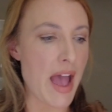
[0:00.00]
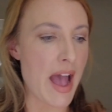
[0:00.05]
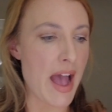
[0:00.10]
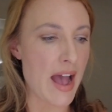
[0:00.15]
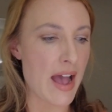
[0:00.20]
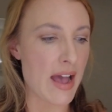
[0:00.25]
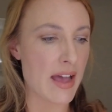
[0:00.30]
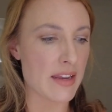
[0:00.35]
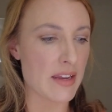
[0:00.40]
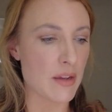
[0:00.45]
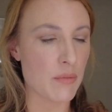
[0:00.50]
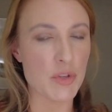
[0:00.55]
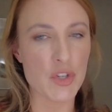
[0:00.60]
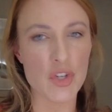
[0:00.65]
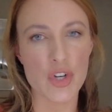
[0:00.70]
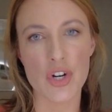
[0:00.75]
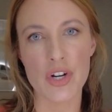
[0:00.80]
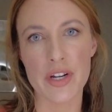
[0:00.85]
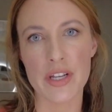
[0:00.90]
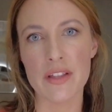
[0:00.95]
at a
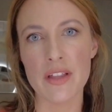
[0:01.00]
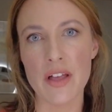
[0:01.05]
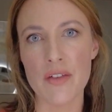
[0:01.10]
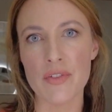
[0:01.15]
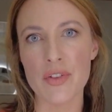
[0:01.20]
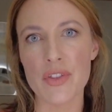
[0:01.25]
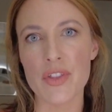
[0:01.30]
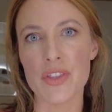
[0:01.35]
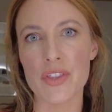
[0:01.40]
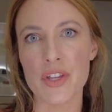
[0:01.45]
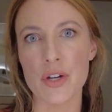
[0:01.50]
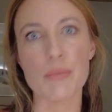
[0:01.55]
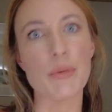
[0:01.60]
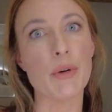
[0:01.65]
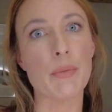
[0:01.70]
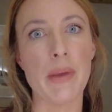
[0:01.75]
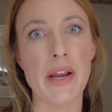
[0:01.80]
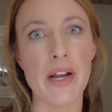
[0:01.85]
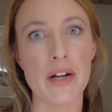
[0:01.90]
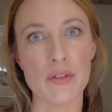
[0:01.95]
maturity level that they're
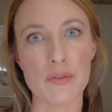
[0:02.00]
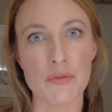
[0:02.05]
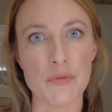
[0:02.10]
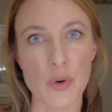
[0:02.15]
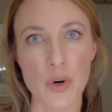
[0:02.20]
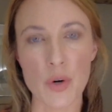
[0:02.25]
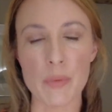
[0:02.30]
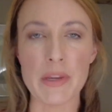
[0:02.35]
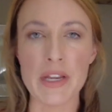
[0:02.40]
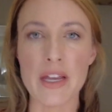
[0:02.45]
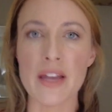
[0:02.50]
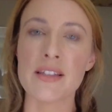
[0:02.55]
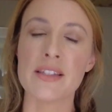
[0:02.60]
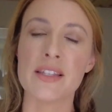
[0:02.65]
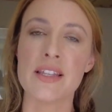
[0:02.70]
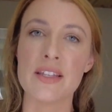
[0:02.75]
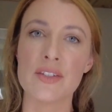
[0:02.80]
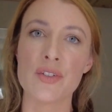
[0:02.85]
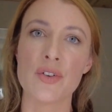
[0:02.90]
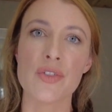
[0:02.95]
prepared for,
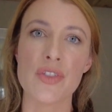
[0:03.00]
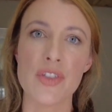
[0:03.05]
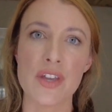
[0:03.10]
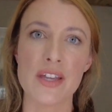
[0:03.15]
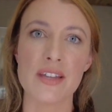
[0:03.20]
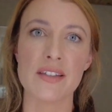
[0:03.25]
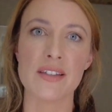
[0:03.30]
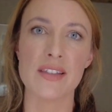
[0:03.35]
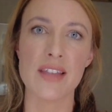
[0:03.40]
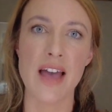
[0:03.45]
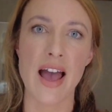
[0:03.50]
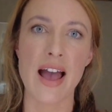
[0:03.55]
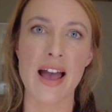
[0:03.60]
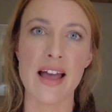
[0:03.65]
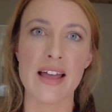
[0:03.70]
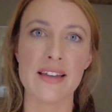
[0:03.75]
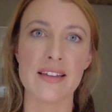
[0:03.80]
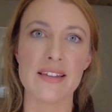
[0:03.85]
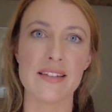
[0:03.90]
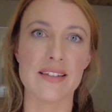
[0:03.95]
because these are things
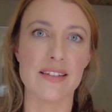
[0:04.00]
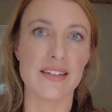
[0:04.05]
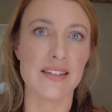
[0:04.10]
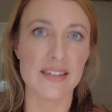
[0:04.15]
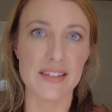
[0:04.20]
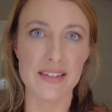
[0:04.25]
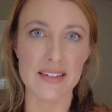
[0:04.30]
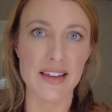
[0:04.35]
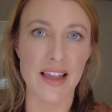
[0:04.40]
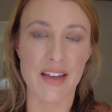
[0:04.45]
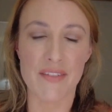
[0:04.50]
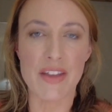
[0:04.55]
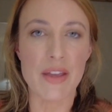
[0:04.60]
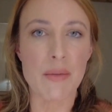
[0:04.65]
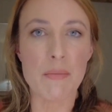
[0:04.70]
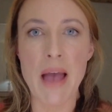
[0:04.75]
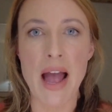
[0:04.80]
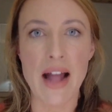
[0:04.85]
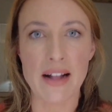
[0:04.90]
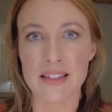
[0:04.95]
that have
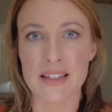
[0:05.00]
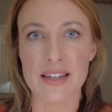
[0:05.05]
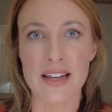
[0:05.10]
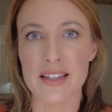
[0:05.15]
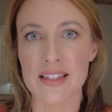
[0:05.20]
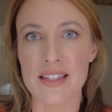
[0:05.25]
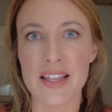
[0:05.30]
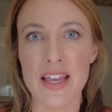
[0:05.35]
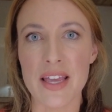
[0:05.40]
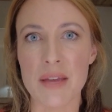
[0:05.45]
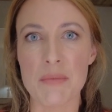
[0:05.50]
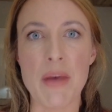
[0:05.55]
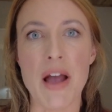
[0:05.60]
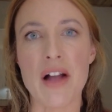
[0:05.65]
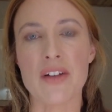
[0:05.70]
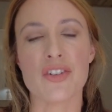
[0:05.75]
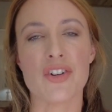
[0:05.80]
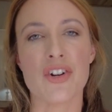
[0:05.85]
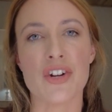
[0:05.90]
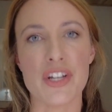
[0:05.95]
impacted us. They
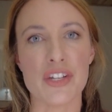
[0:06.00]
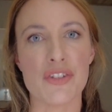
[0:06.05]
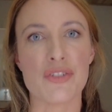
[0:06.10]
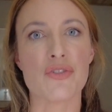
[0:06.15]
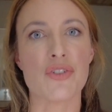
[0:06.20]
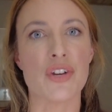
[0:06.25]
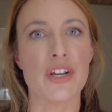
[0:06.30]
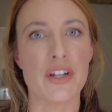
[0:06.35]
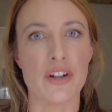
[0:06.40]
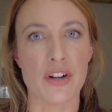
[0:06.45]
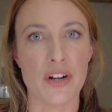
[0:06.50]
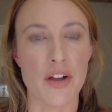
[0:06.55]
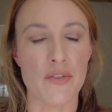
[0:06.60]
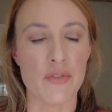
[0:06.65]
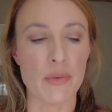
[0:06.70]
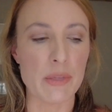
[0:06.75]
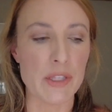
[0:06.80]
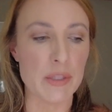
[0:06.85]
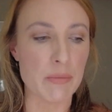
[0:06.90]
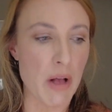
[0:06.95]
impacted our history and our
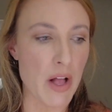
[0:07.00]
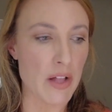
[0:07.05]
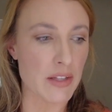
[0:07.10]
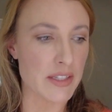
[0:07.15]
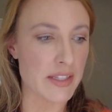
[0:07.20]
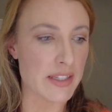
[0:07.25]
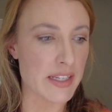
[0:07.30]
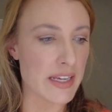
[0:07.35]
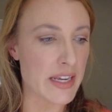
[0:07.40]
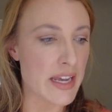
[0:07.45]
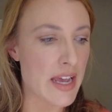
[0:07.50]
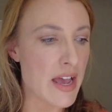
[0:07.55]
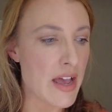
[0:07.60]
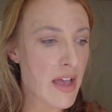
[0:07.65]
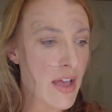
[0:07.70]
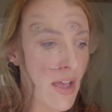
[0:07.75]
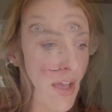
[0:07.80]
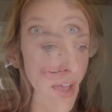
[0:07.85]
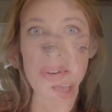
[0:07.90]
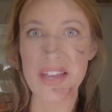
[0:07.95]
government's policy.
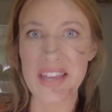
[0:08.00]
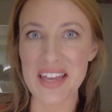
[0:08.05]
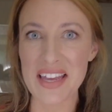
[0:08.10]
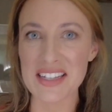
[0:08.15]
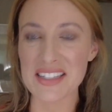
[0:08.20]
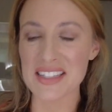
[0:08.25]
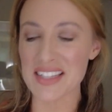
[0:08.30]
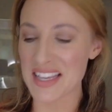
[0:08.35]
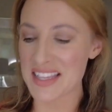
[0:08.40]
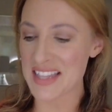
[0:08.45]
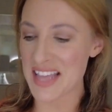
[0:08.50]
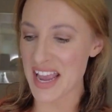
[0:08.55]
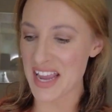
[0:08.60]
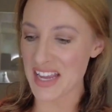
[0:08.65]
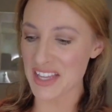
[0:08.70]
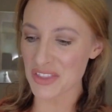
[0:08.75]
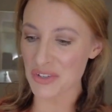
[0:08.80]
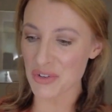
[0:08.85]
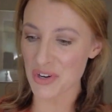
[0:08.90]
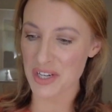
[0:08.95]
Two is in the
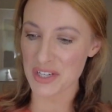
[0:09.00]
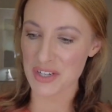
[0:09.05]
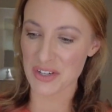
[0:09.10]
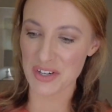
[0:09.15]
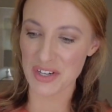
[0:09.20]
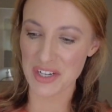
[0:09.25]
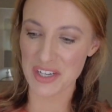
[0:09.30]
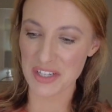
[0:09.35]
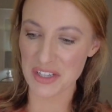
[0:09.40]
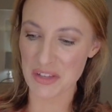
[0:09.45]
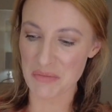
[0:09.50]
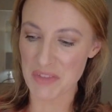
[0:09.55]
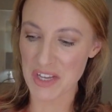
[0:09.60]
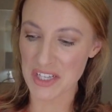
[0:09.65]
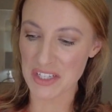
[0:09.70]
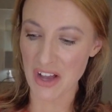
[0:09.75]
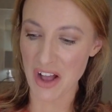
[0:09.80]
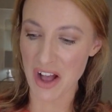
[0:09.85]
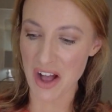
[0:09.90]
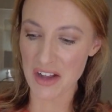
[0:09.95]
8th grade curriculum, they
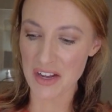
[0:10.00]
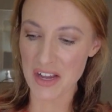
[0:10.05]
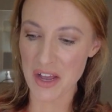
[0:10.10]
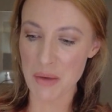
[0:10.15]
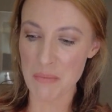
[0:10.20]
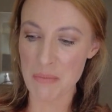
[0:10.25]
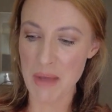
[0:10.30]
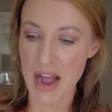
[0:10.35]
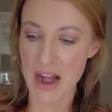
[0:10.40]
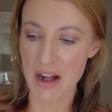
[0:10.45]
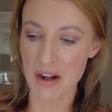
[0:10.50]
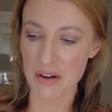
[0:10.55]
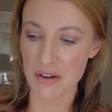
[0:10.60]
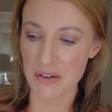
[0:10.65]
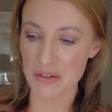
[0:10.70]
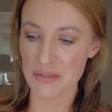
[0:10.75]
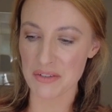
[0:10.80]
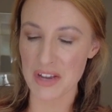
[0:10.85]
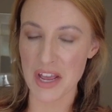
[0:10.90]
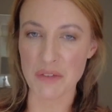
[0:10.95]
talk
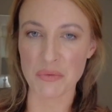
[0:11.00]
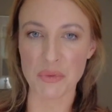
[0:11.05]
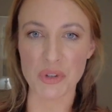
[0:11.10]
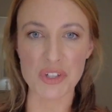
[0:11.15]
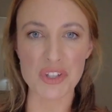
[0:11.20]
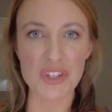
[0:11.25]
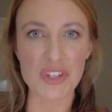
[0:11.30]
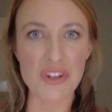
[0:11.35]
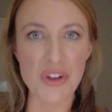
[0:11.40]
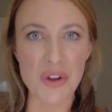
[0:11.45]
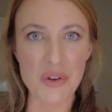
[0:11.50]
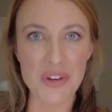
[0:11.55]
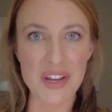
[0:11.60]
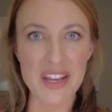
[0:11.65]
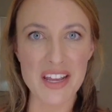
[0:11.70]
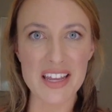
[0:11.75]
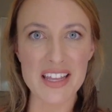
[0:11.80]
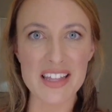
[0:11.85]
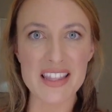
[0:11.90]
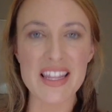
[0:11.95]
about Edward
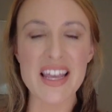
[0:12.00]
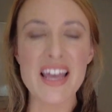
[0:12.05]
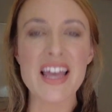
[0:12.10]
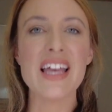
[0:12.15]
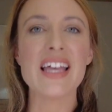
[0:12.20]
Snowden,